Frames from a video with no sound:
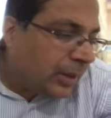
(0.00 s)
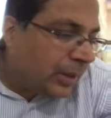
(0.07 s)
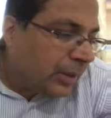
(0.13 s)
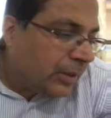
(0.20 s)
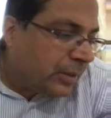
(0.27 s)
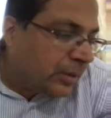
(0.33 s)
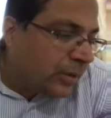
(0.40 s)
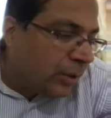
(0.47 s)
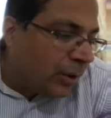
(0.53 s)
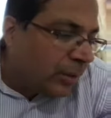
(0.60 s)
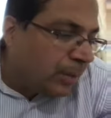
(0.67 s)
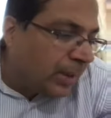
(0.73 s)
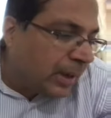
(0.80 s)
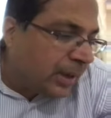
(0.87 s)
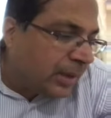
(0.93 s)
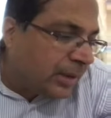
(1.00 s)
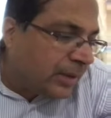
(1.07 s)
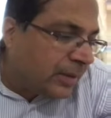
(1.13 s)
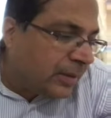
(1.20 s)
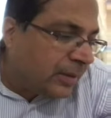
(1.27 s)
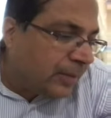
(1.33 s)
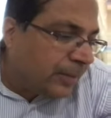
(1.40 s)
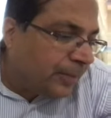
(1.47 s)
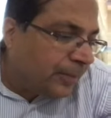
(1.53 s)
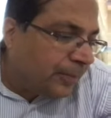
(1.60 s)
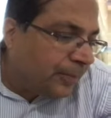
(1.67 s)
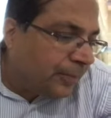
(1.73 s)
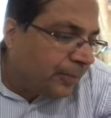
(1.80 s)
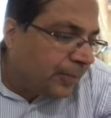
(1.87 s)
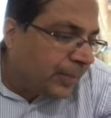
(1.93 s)
stock markets
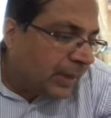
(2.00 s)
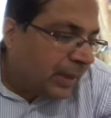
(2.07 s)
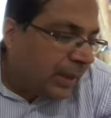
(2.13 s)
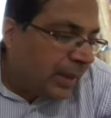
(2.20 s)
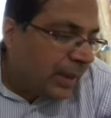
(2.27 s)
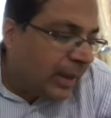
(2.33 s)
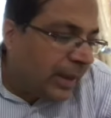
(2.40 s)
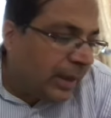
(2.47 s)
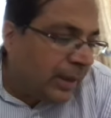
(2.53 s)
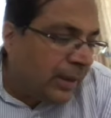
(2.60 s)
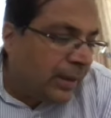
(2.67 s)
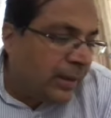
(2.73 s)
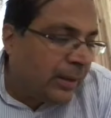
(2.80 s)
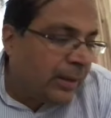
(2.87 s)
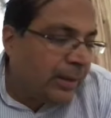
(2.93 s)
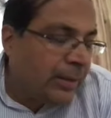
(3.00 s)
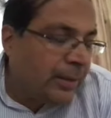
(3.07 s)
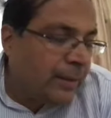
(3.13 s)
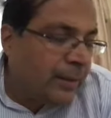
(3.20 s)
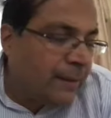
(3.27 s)
in the